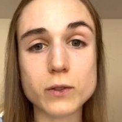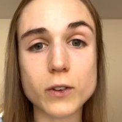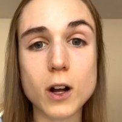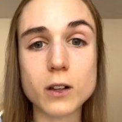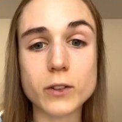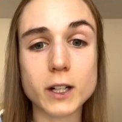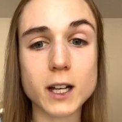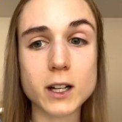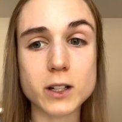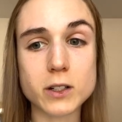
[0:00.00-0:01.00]
for all of her
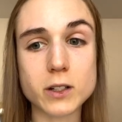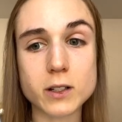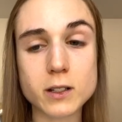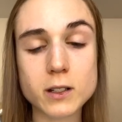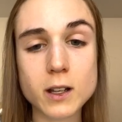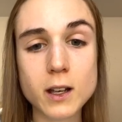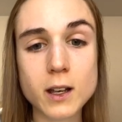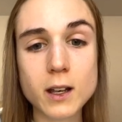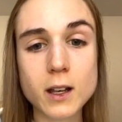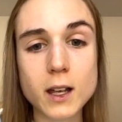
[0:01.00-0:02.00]
characters,
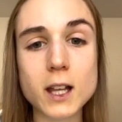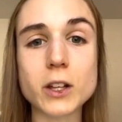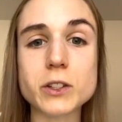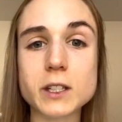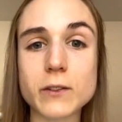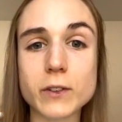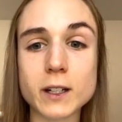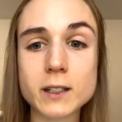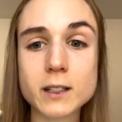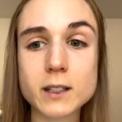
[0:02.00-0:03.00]
it looks
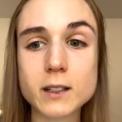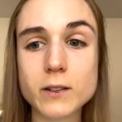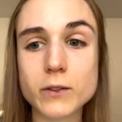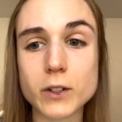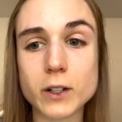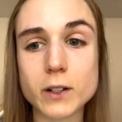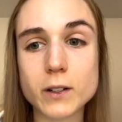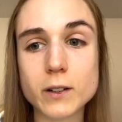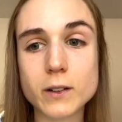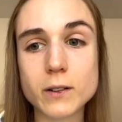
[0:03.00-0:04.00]
different for
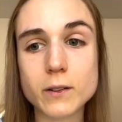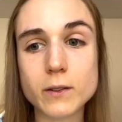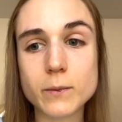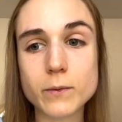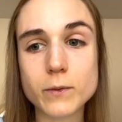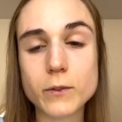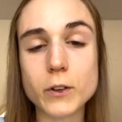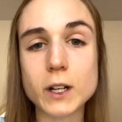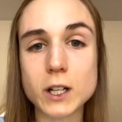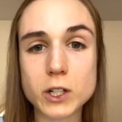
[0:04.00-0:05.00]

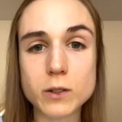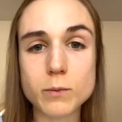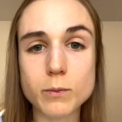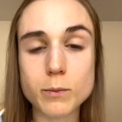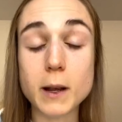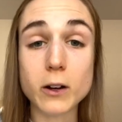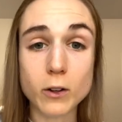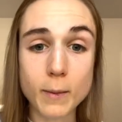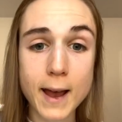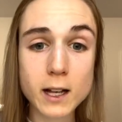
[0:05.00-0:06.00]
each
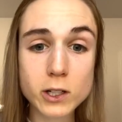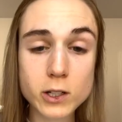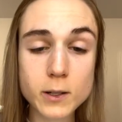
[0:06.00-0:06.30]
marital match.